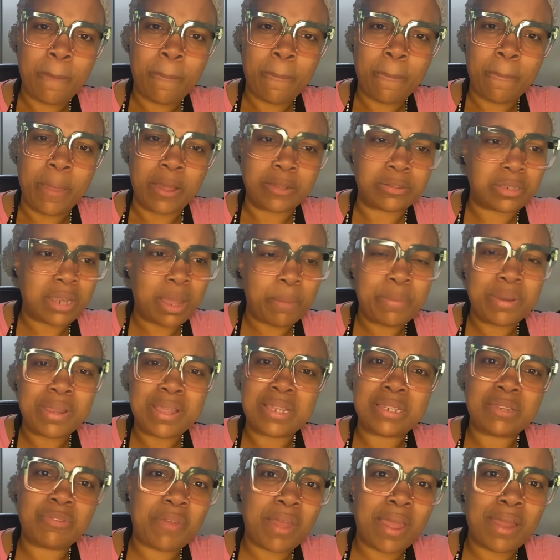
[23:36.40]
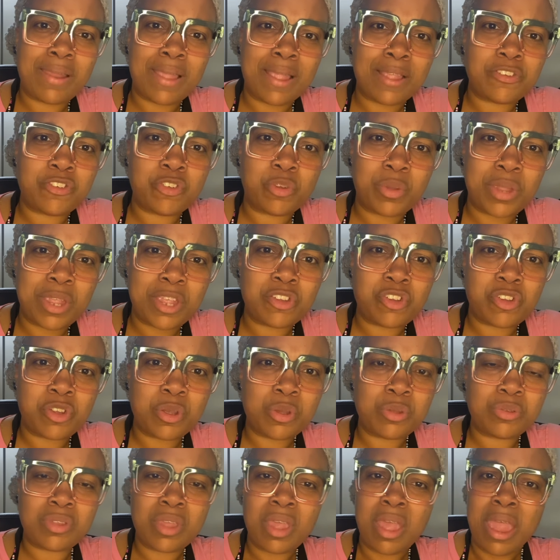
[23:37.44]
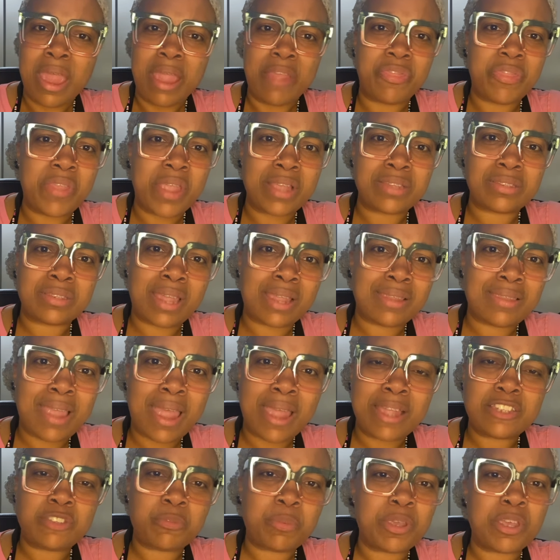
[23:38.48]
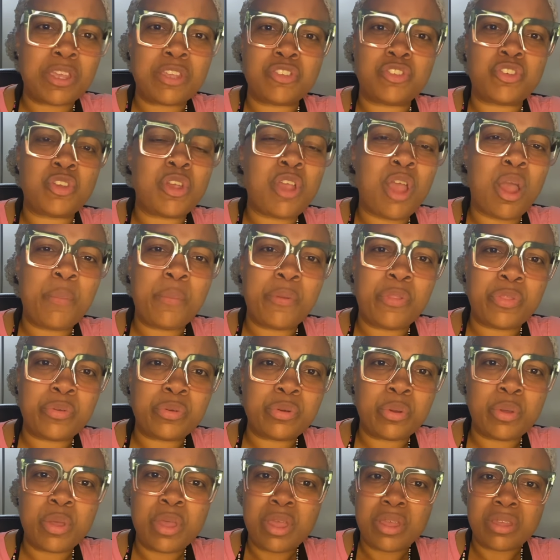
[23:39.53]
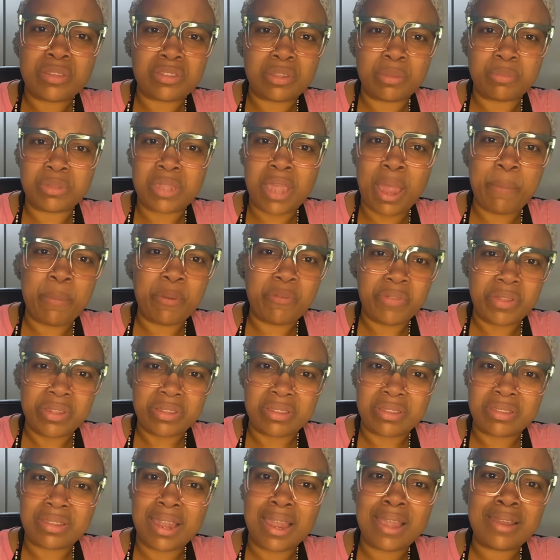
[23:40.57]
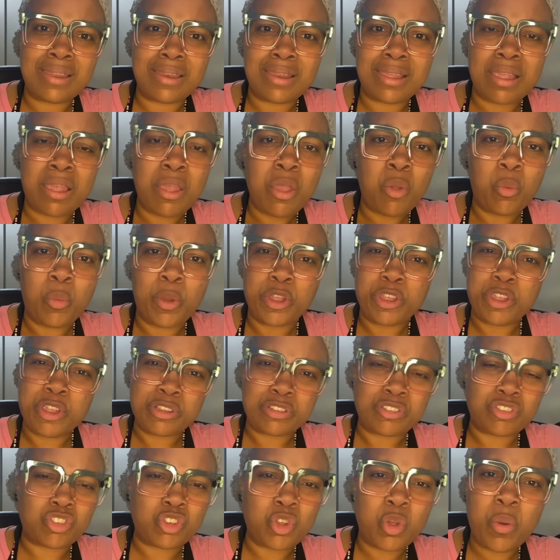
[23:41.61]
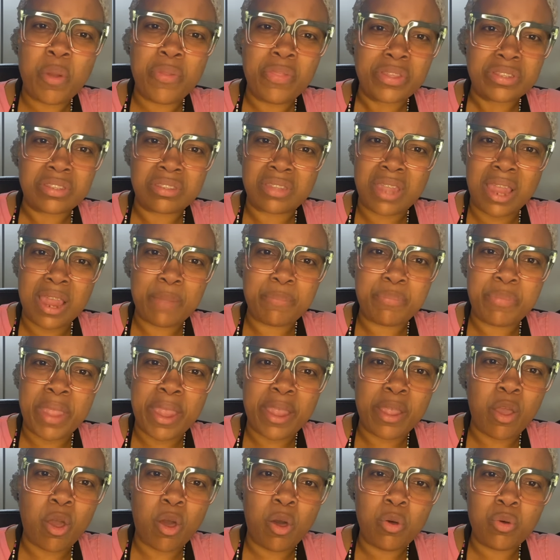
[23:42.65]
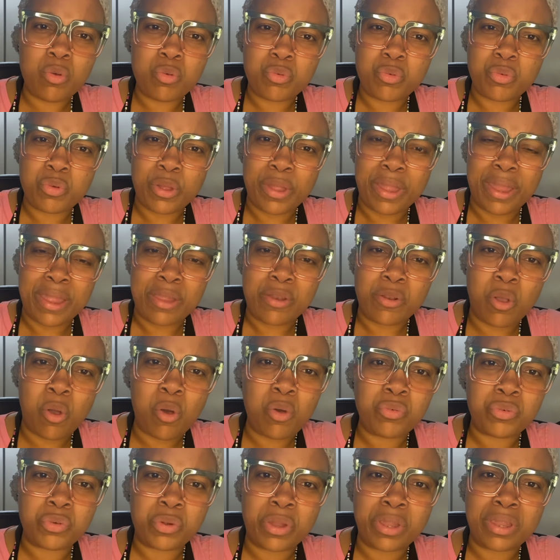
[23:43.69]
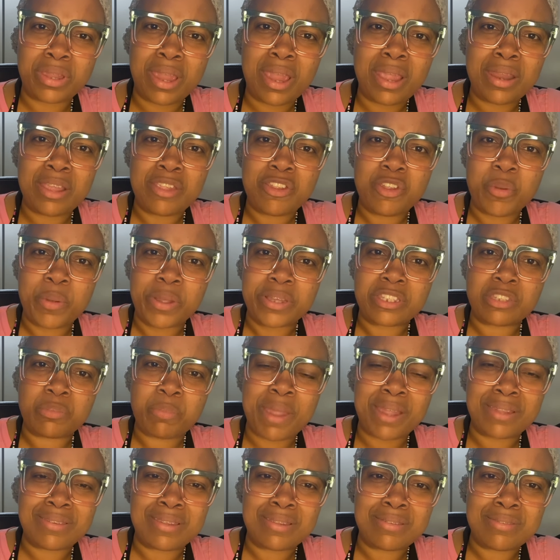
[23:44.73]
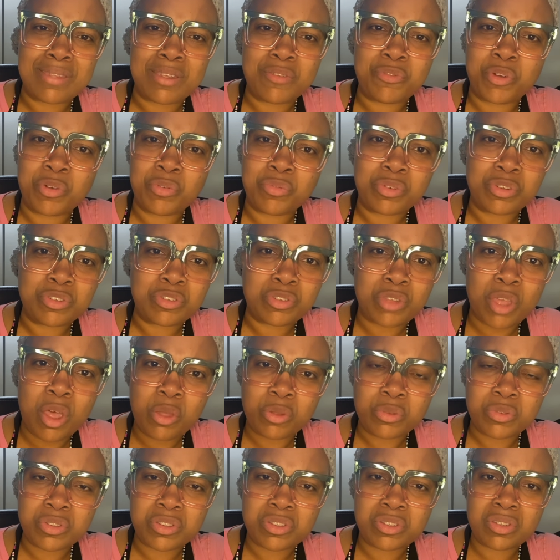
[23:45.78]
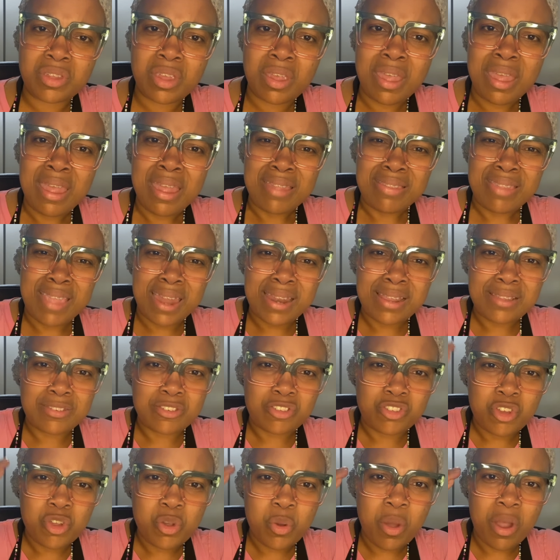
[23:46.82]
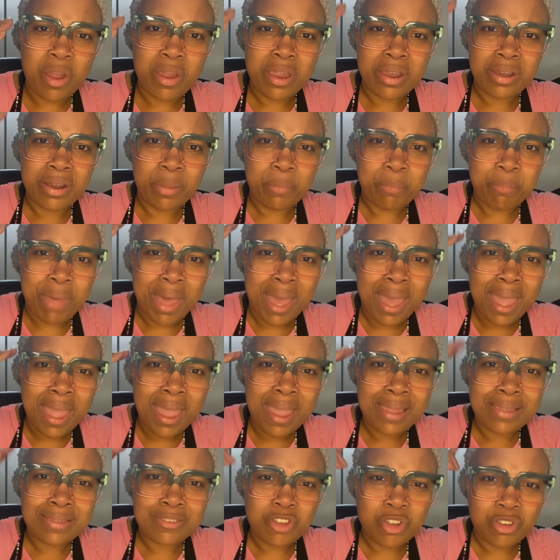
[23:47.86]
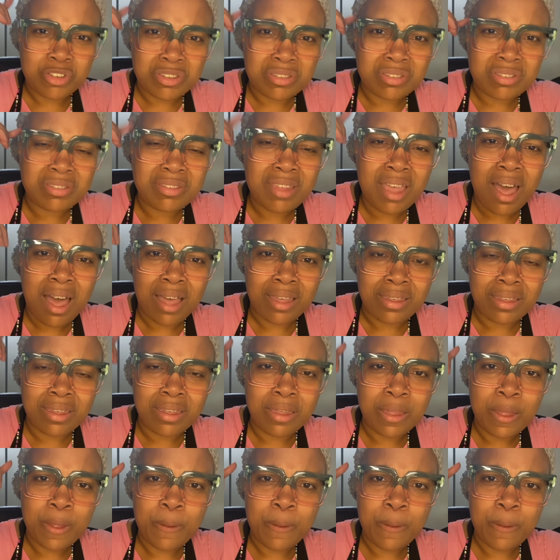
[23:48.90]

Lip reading: Now, some of these financial issues and things like that is because you're going through some type of insanity where you're doing the same thing over and over again and you're expecting different results. That is, you are in a mind, you're stuck.